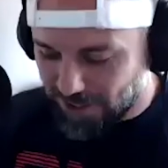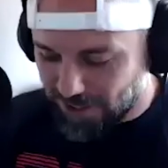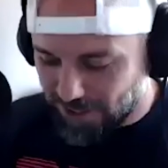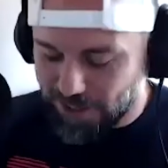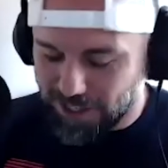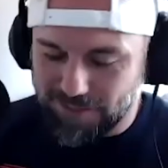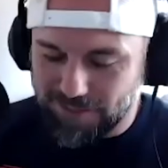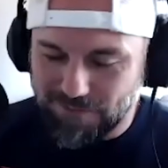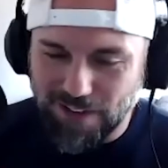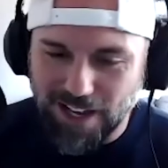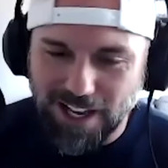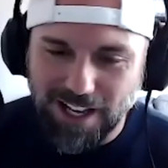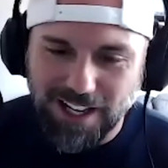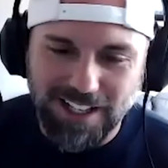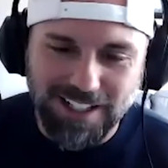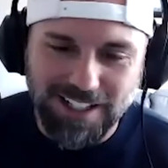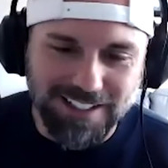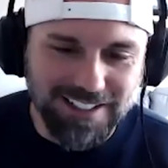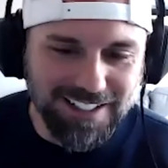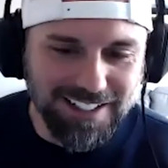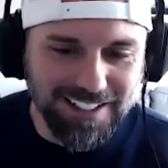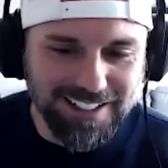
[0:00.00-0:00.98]
like, man,
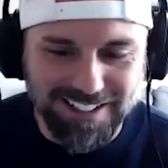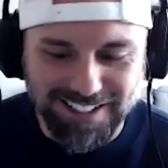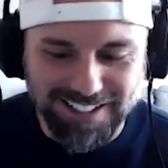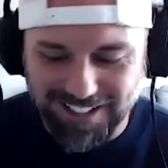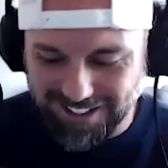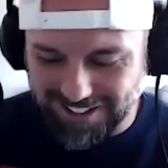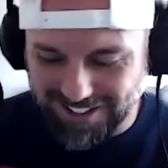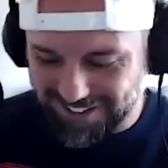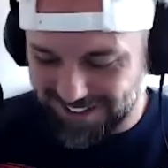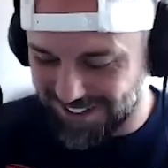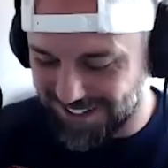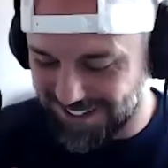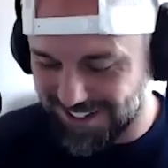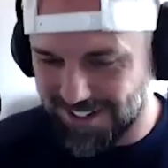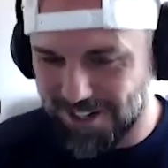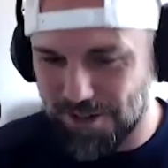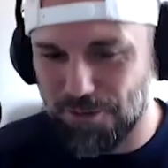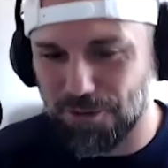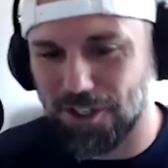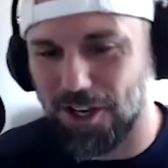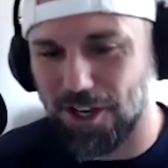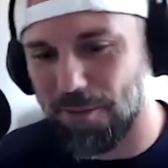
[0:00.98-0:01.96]
and
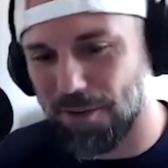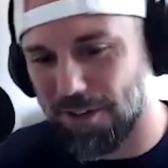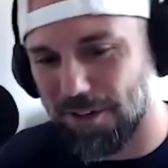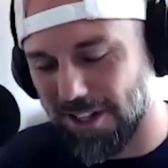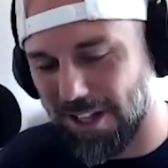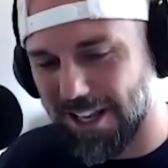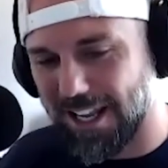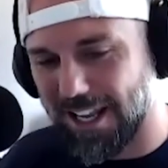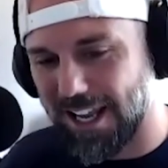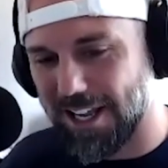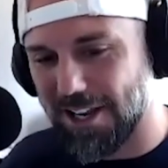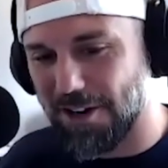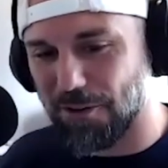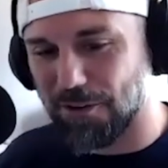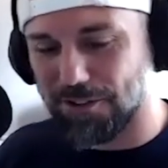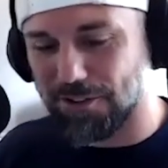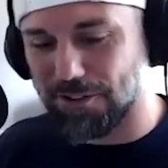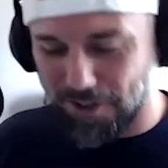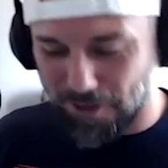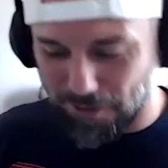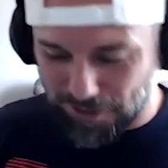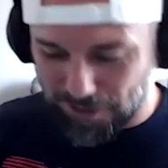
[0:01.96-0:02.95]
he was coming to
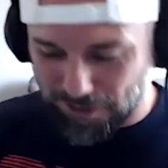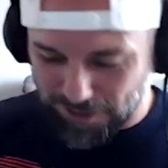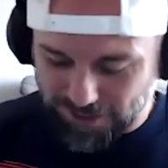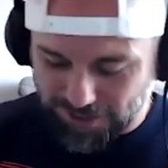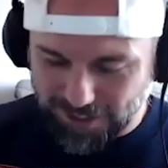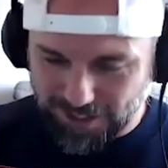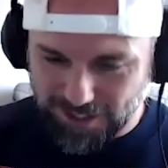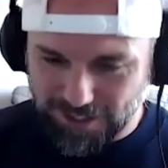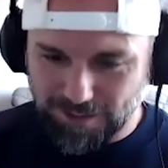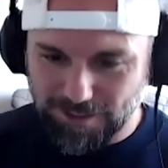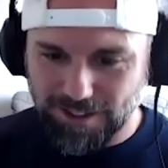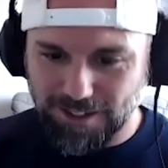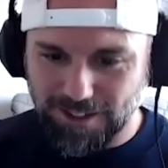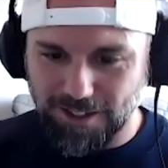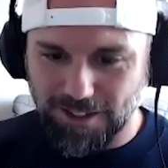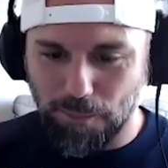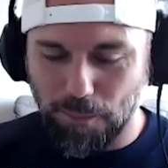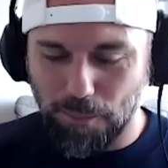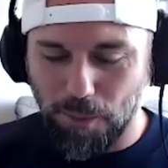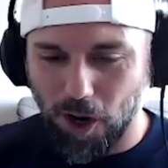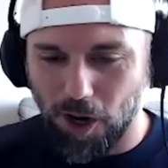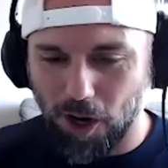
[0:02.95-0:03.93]
was going to,
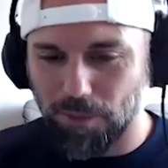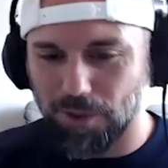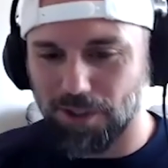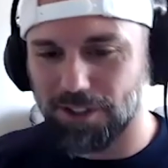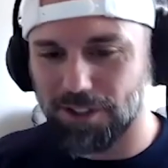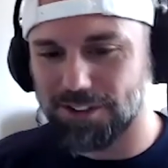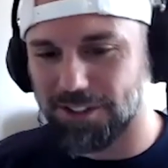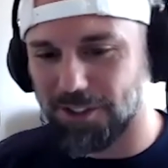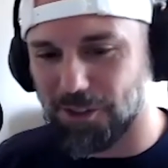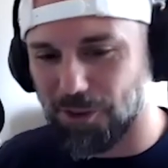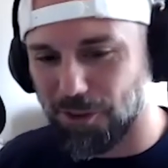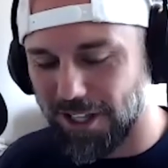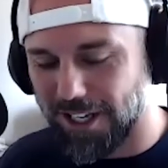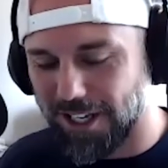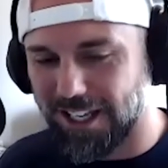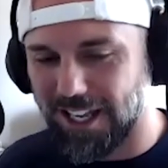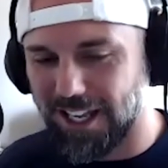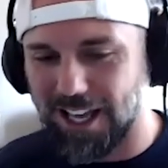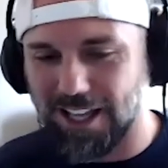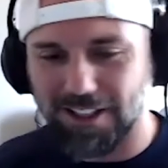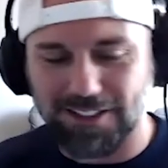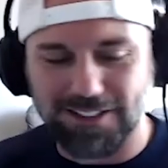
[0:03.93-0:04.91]
Palmer's and going to Lake
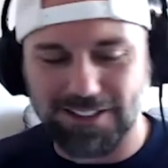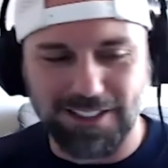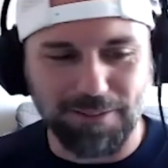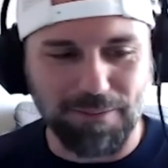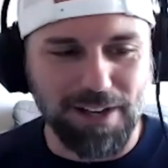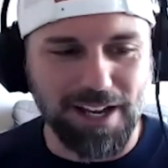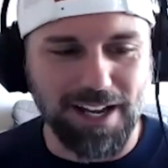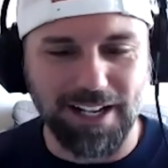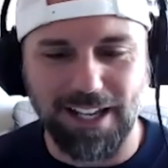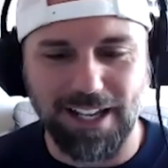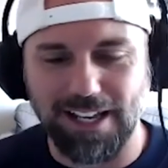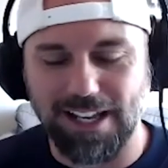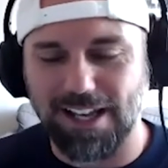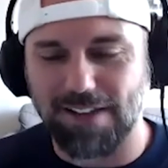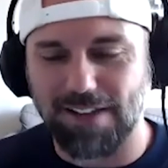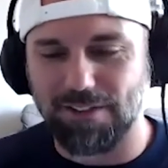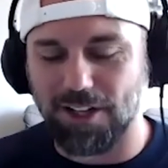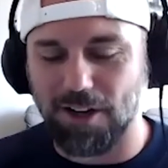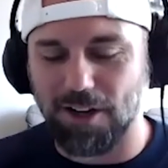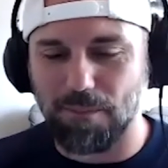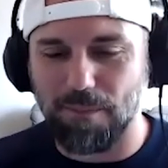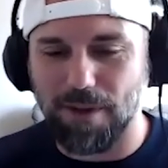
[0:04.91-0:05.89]
Catholic. I was like, man, I can't
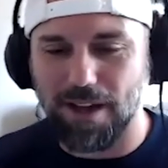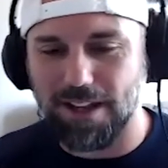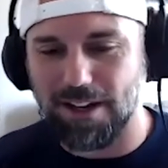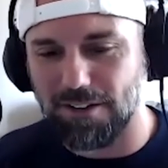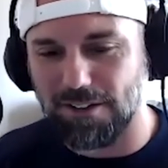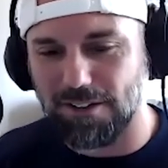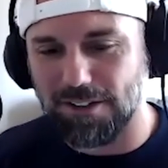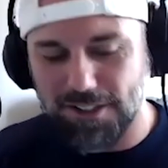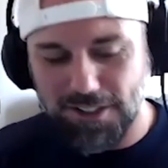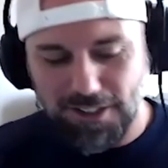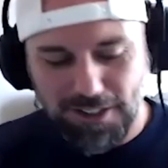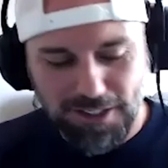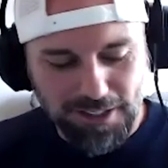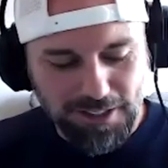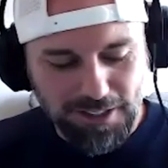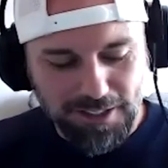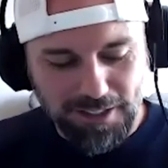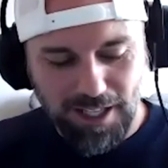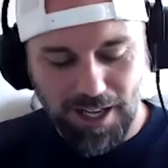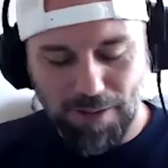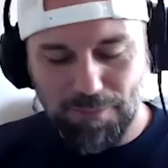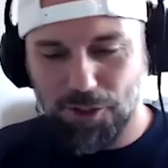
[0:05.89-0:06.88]
have you come back.
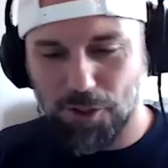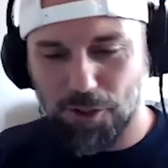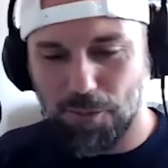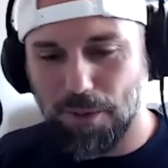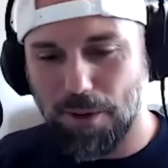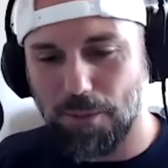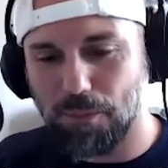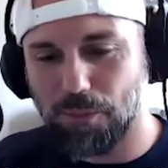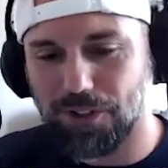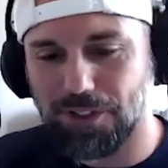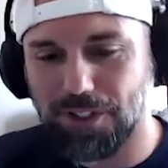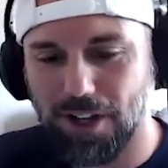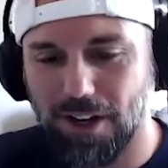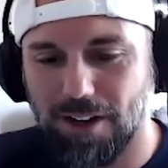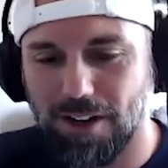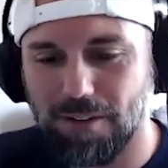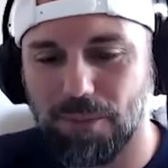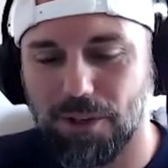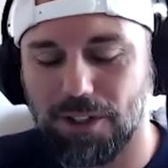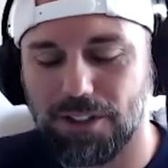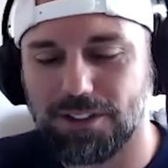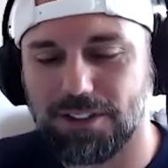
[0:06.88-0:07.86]
I'm sure people would
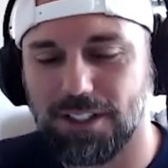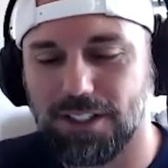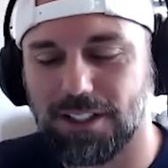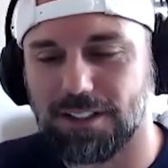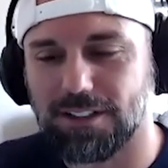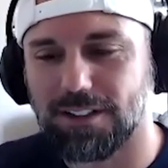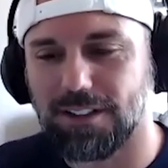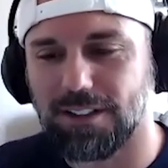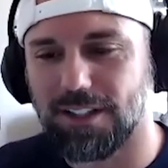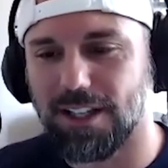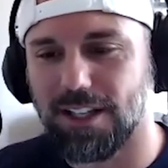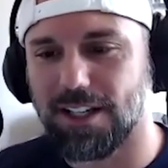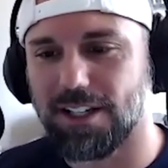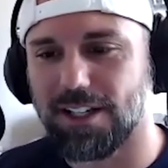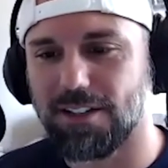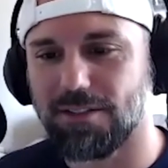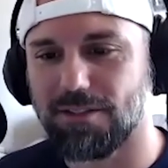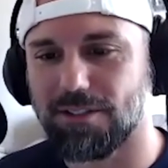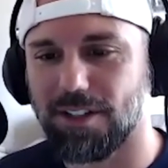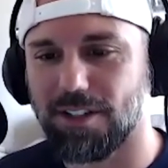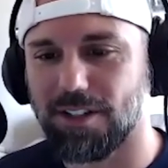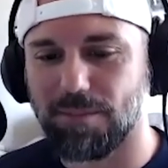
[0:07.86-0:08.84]
come, but it's like, and then he
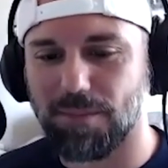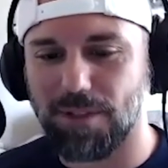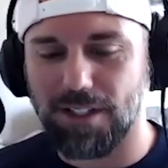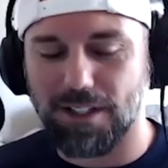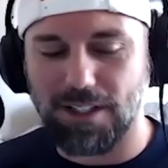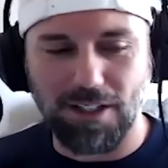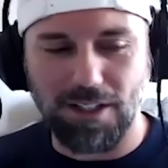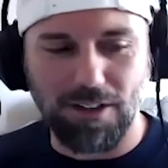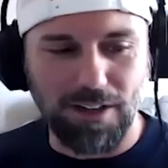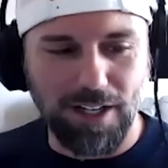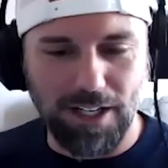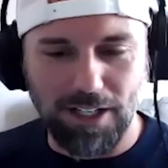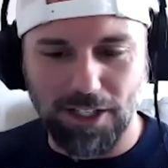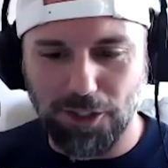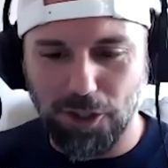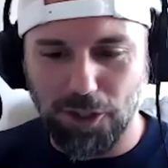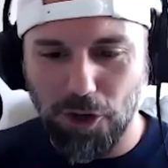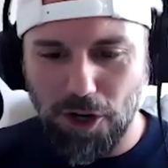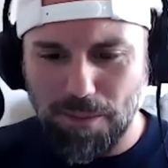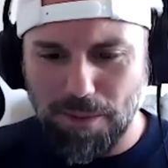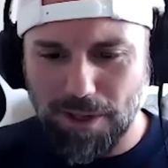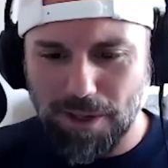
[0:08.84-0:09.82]
was going to be, he had a
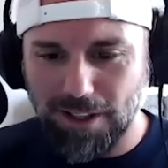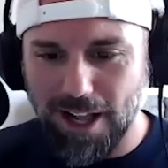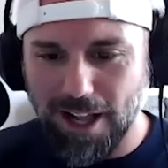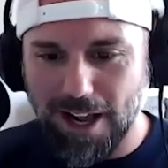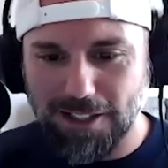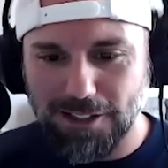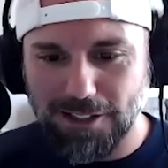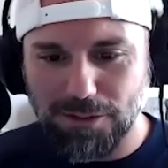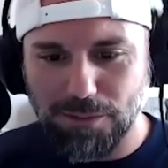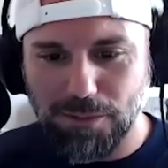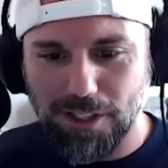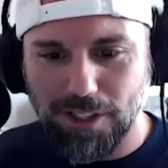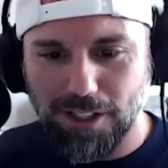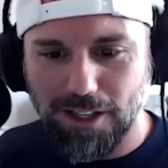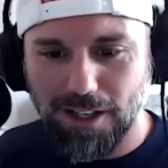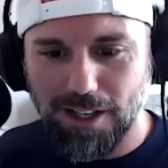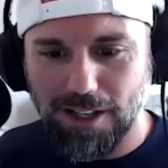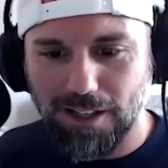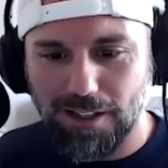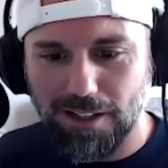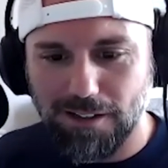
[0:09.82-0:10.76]
tournament last weekend.